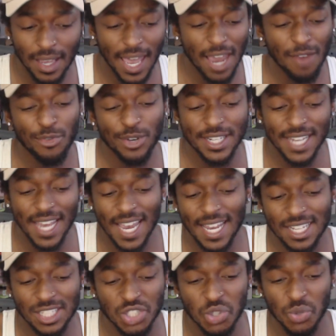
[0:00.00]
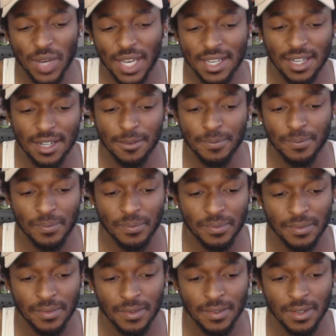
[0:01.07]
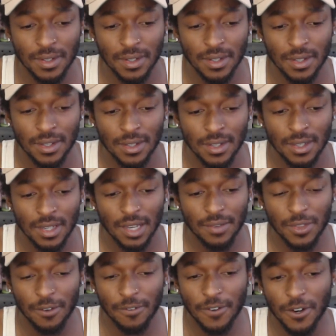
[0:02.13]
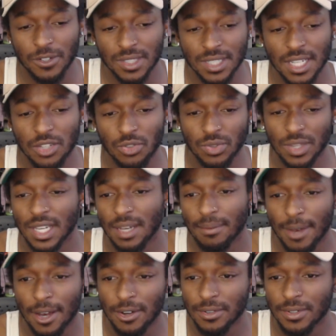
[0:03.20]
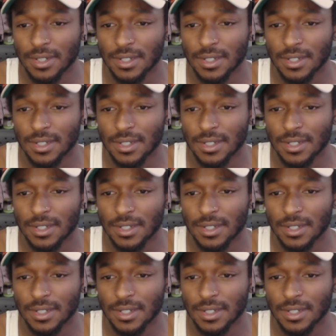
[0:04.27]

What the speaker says: Every day that you wake up, if the first thing you think about